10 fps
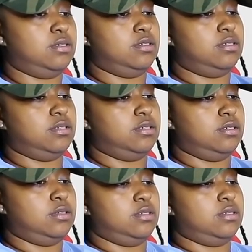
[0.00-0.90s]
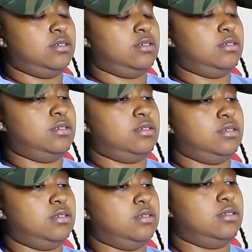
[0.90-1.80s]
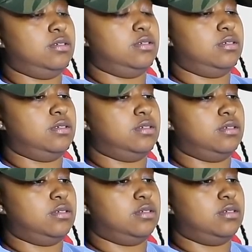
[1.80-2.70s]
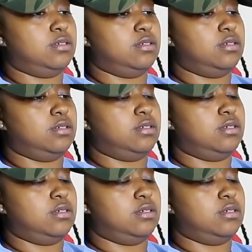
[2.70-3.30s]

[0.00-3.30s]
The person shown says nothing.